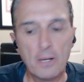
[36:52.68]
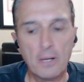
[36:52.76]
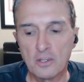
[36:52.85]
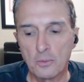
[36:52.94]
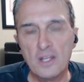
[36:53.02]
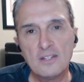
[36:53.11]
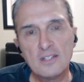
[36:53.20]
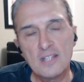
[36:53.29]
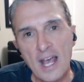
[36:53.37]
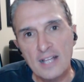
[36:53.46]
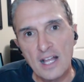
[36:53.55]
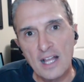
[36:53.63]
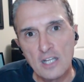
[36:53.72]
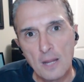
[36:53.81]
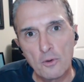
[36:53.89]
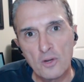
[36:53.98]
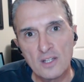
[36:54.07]
But the reason the
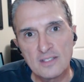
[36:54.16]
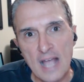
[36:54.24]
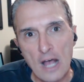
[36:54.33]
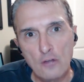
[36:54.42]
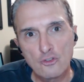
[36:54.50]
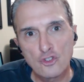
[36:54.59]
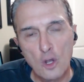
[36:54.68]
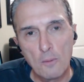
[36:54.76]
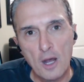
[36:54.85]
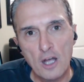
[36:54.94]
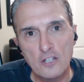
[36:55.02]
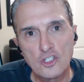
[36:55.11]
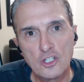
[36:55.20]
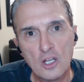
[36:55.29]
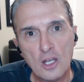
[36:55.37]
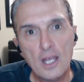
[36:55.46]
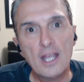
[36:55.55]
headline number is down so
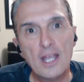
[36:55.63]
much